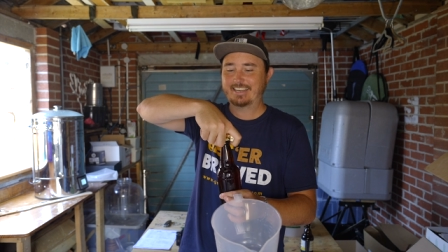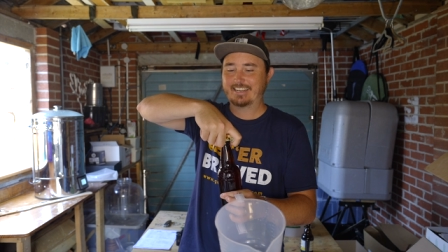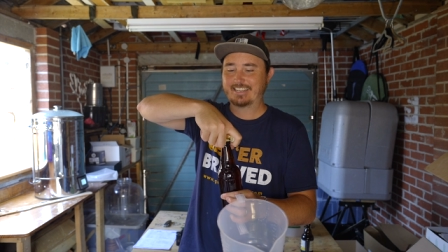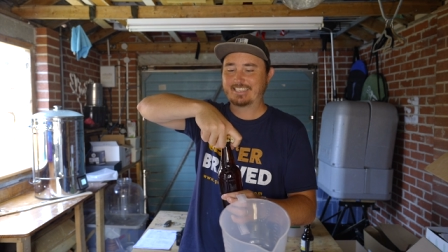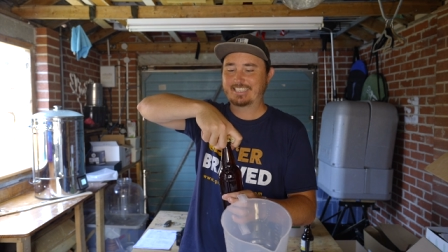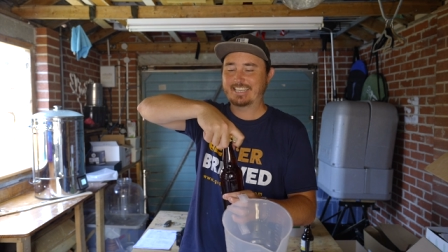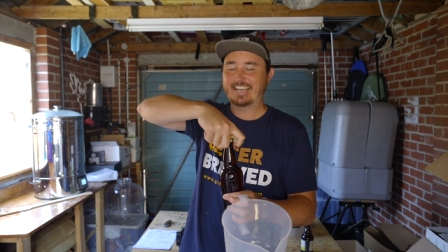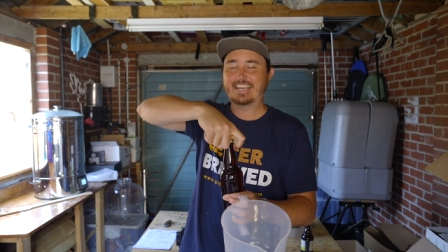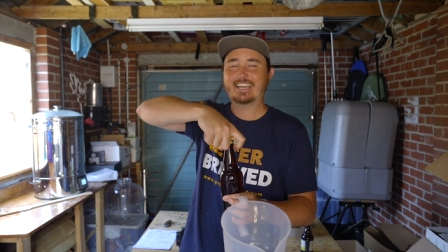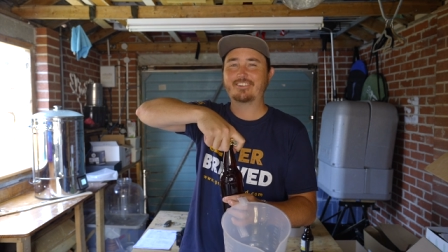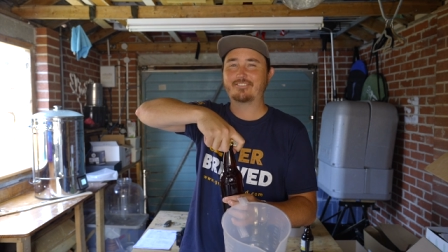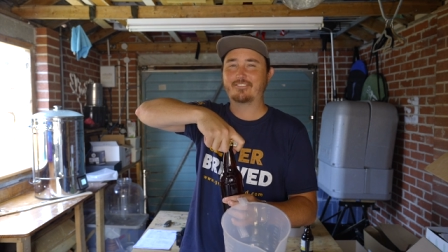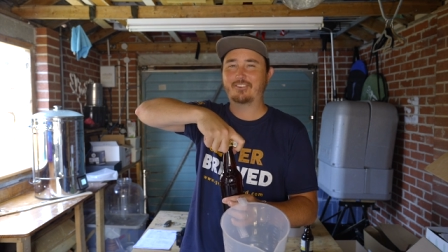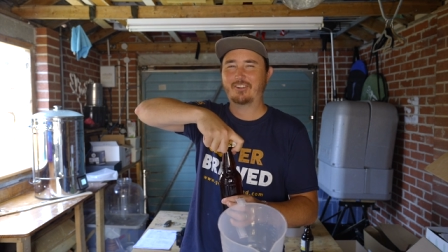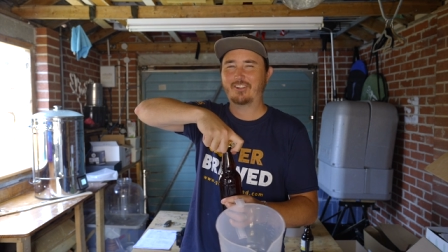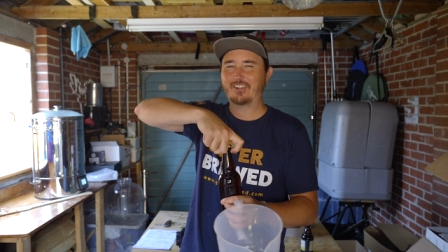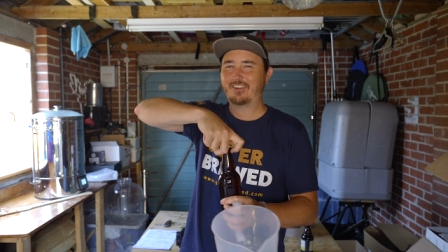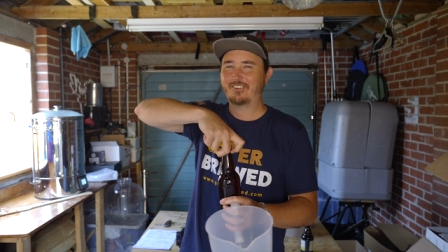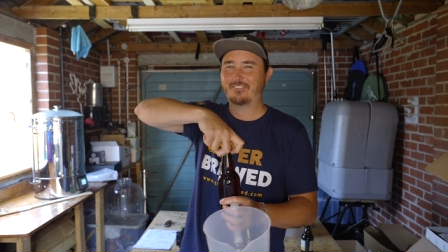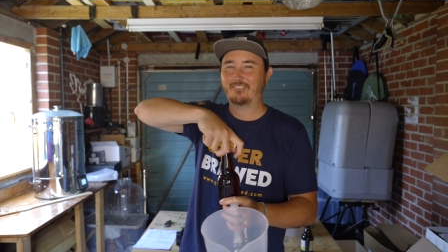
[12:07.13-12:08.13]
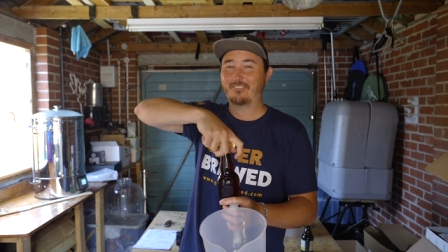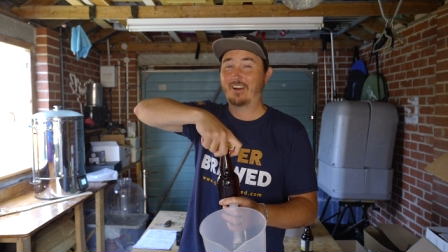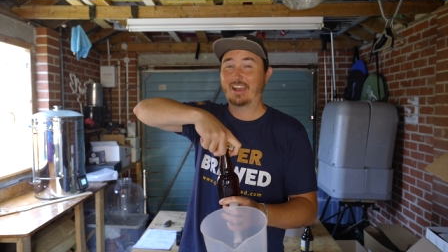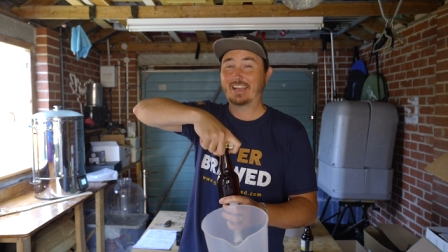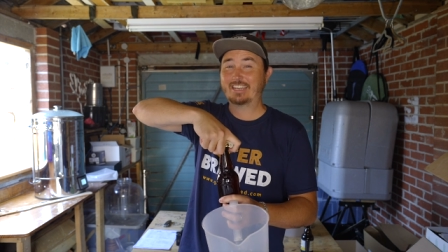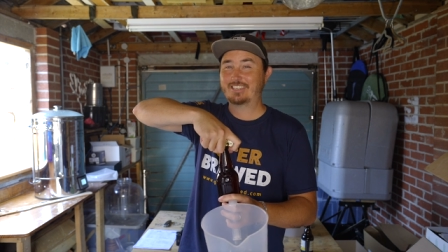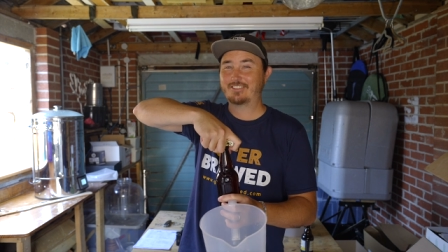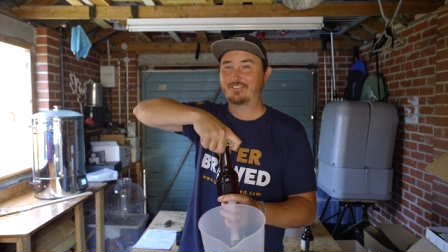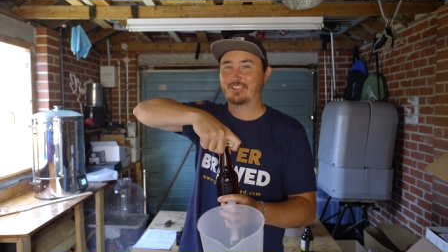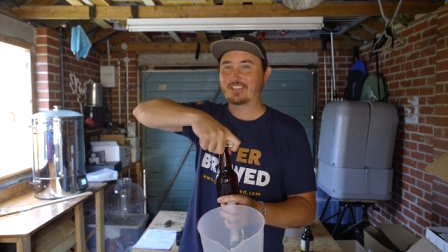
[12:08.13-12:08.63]
Second of all, way
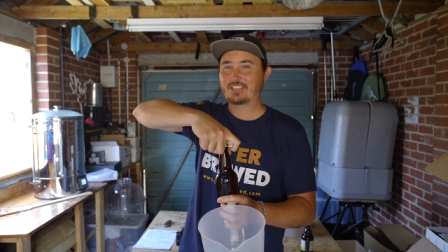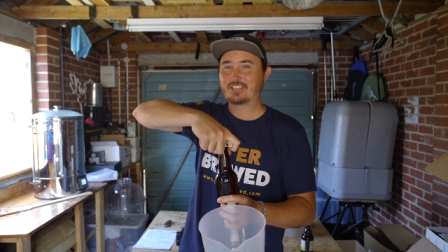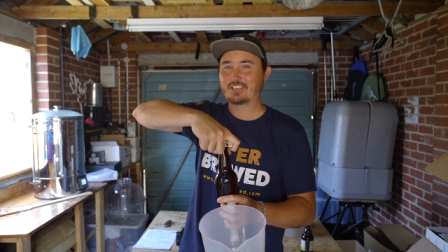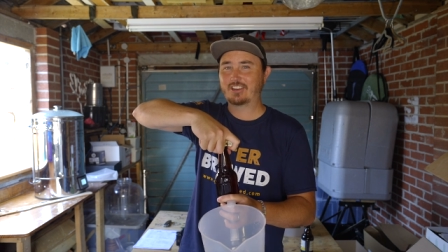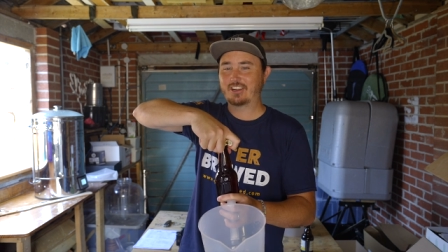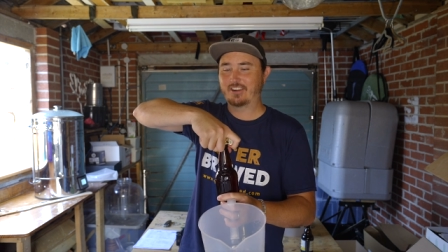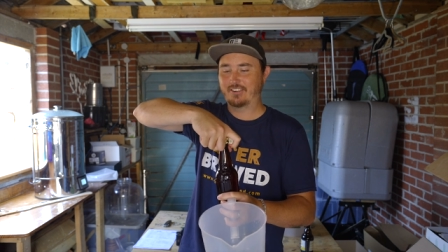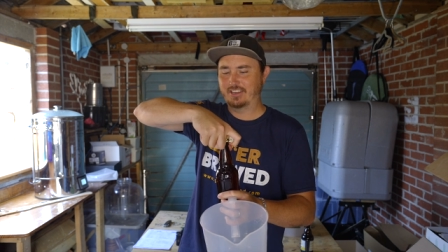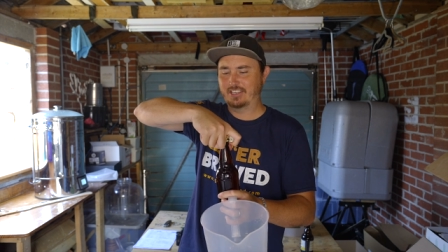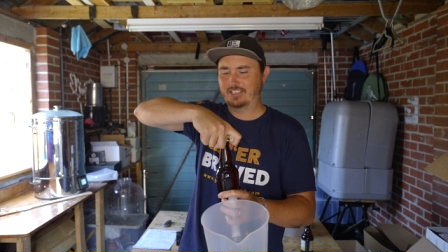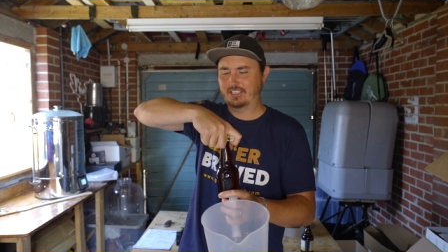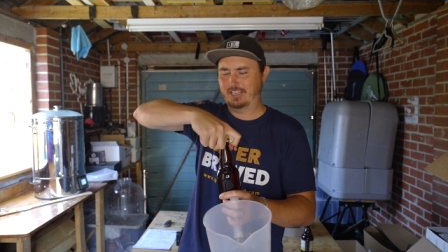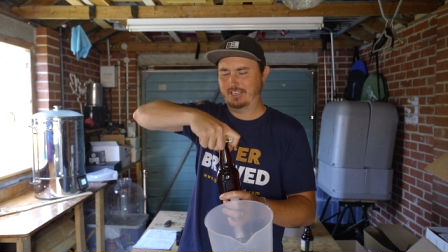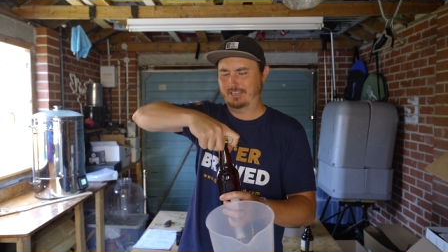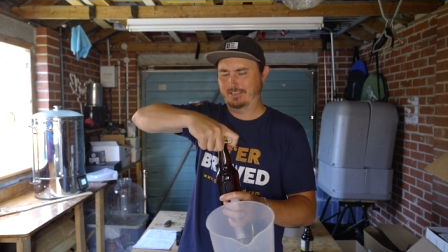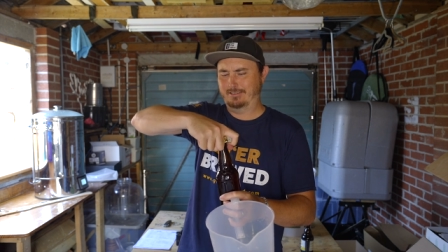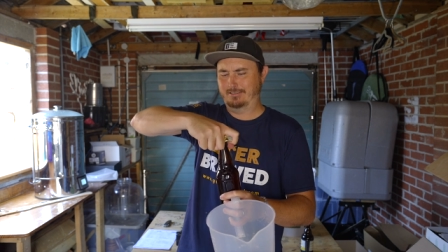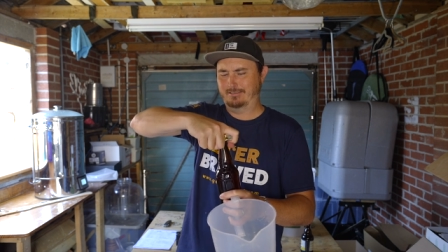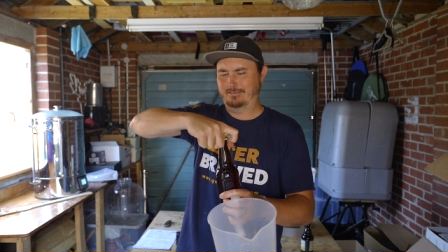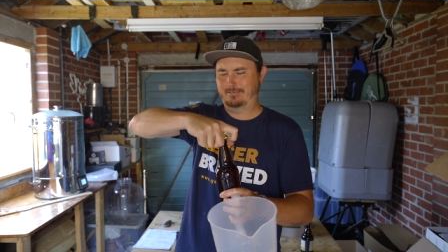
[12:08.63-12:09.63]
too much sugar, right here.